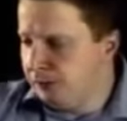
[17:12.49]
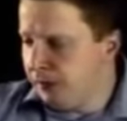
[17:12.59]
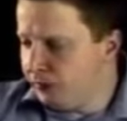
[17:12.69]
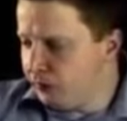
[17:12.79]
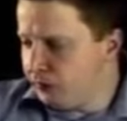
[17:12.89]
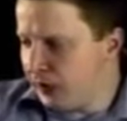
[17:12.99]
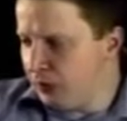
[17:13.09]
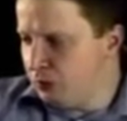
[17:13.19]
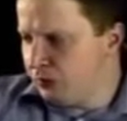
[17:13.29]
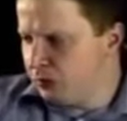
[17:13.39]
But this is
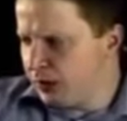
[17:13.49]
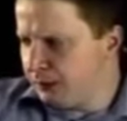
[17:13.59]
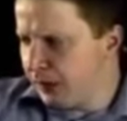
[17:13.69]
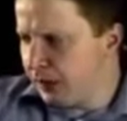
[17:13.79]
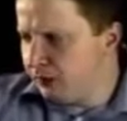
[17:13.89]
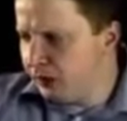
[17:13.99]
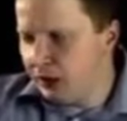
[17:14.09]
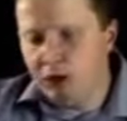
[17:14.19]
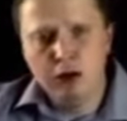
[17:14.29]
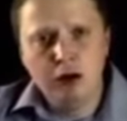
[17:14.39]
Tal we're talking about, and
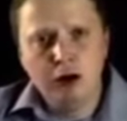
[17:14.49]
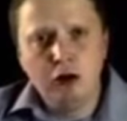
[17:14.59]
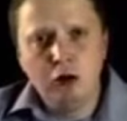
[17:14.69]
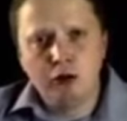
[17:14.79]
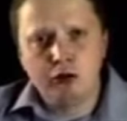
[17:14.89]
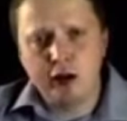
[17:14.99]
Tal all of a